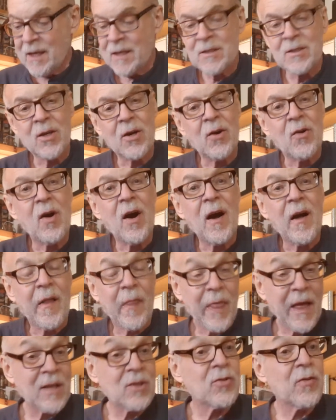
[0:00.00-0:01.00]
So
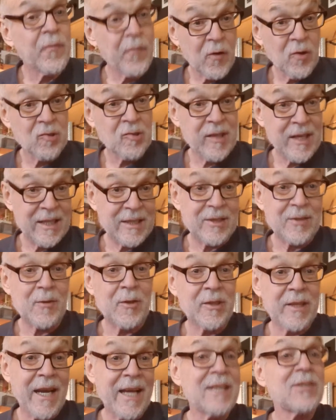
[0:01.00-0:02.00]
that's your first lesson,
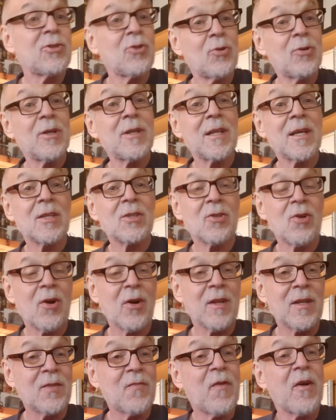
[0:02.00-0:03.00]
okay? Tuning the
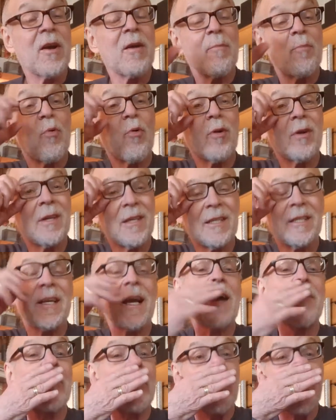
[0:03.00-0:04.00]
guitar. That's very important, and you
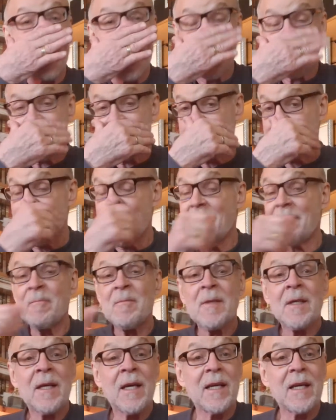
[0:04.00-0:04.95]
have to practice that.